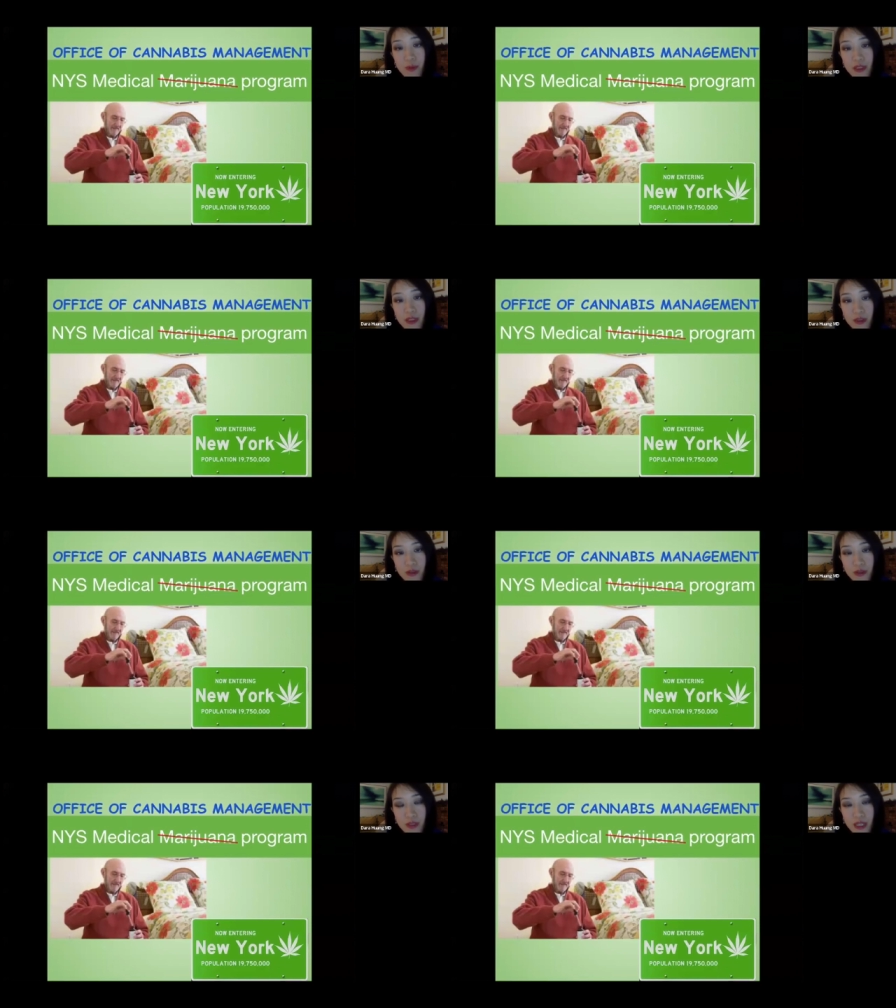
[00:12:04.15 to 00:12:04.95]
will
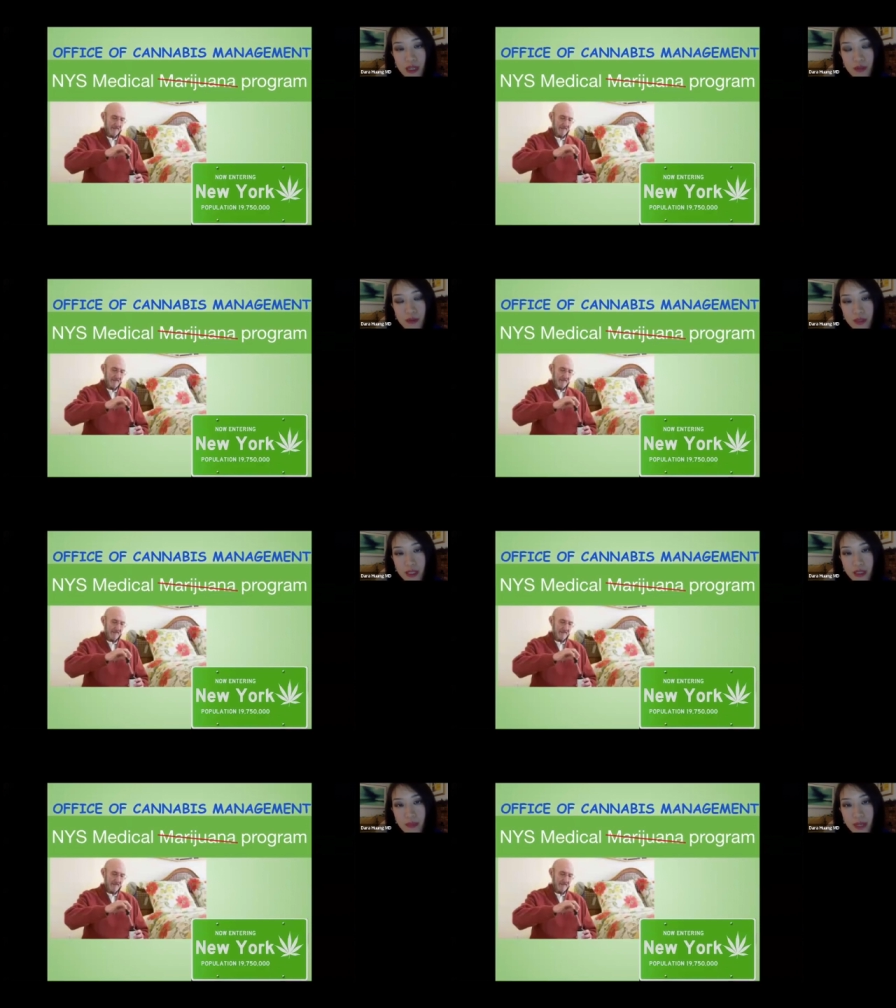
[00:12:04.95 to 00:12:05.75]
include not
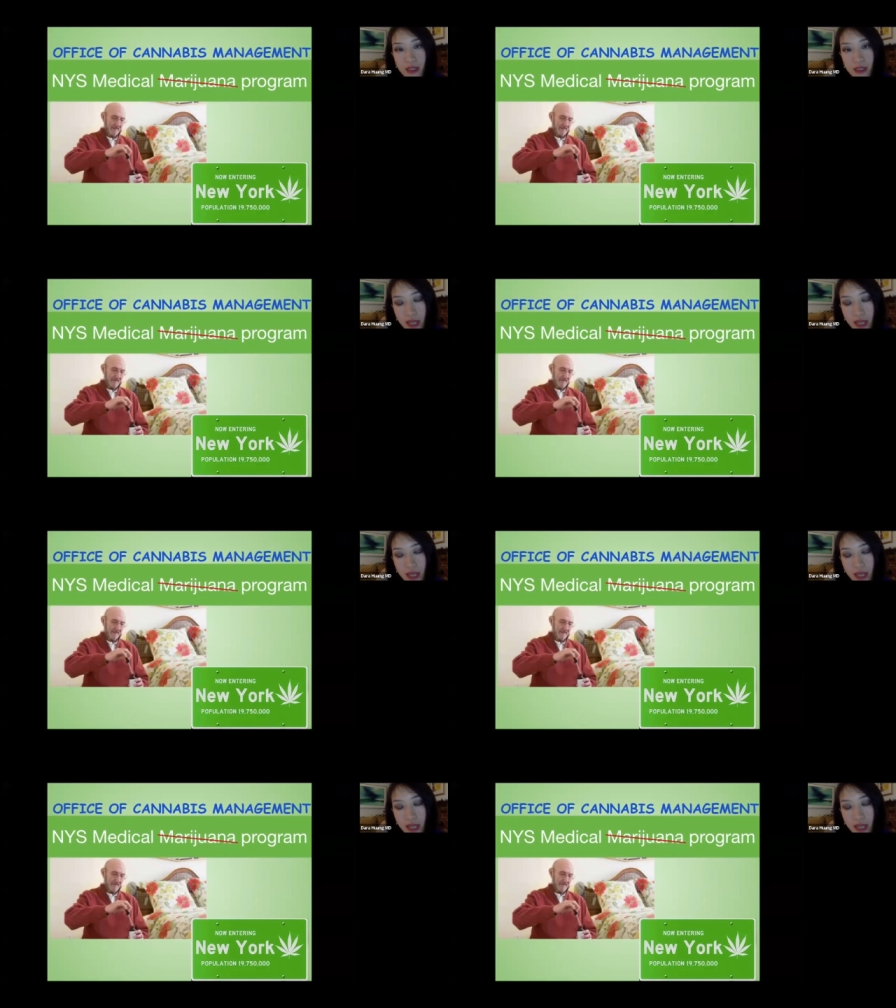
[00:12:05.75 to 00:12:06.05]
only the medical